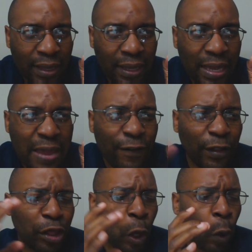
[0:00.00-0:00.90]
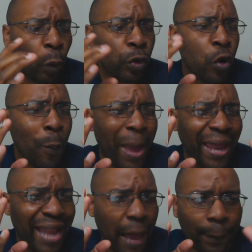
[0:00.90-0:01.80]
even though you may
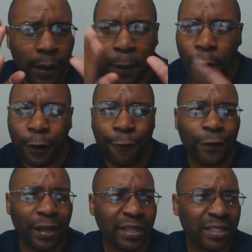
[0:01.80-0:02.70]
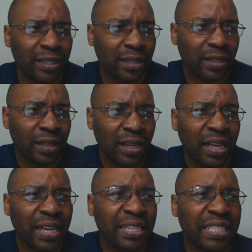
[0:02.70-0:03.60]
not be perfect,
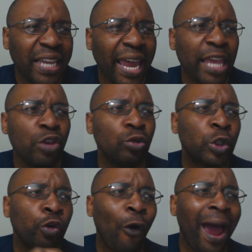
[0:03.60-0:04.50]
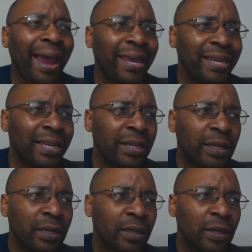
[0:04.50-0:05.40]
continue trying
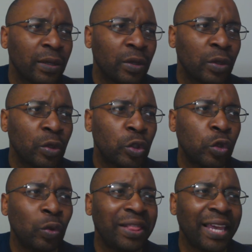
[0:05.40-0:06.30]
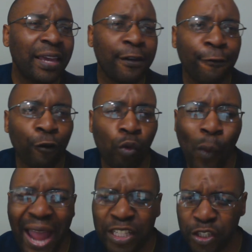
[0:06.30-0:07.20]
to live
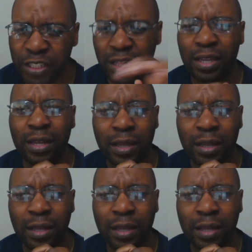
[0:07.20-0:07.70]
righteously,